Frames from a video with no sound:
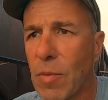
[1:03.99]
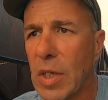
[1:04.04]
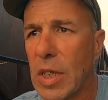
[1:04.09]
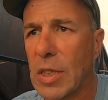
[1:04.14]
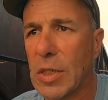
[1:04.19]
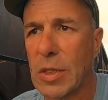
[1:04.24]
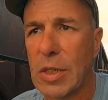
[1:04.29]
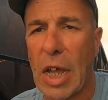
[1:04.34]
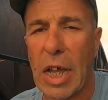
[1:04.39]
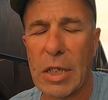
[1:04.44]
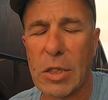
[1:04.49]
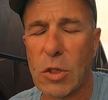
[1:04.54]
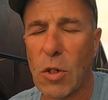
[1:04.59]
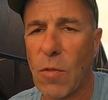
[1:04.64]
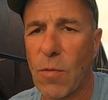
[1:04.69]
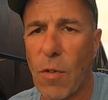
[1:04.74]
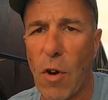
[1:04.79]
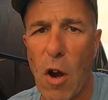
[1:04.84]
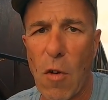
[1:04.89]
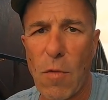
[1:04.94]
It's not
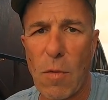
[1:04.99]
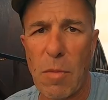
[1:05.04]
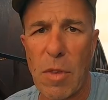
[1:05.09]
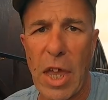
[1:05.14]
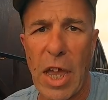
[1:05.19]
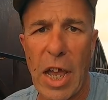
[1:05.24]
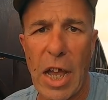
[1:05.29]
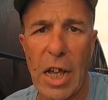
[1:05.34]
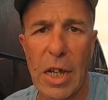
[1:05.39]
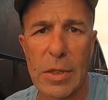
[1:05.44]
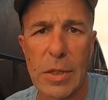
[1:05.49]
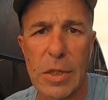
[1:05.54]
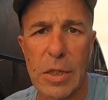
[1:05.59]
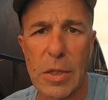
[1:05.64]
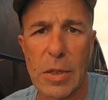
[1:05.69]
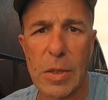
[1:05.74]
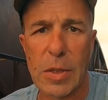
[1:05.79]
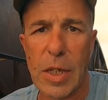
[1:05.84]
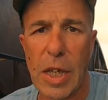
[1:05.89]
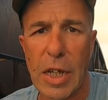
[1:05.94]
so far from the house. It
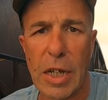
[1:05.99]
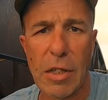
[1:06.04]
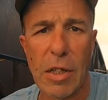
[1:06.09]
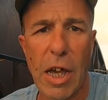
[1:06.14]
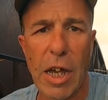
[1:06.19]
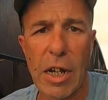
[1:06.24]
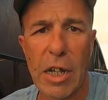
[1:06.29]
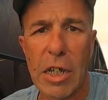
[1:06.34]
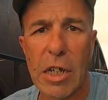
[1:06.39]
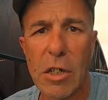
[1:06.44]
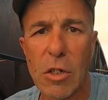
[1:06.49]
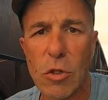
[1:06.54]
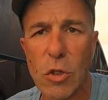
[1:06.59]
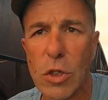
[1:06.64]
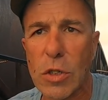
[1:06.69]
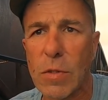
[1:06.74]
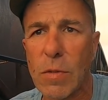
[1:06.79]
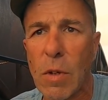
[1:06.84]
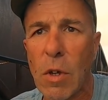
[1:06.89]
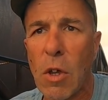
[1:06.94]
doesn't take a lot of
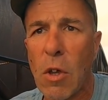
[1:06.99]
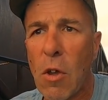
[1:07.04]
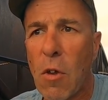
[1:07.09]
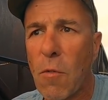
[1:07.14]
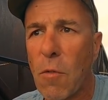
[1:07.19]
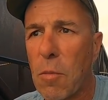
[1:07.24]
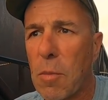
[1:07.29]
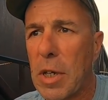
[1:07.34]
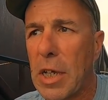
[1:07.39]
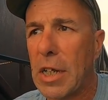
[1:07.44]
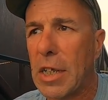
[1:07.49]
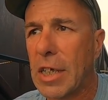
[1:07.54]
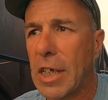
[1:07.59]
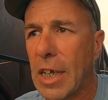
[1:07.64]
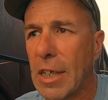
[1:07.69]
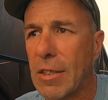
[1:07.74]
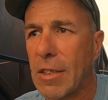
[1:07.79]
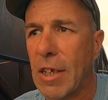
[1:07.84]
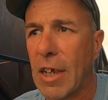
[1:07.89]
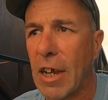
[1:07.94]
energy for me to
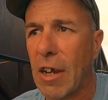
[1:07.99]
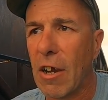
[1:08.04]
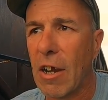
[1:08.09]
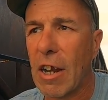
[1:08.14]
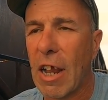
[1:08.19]
get there.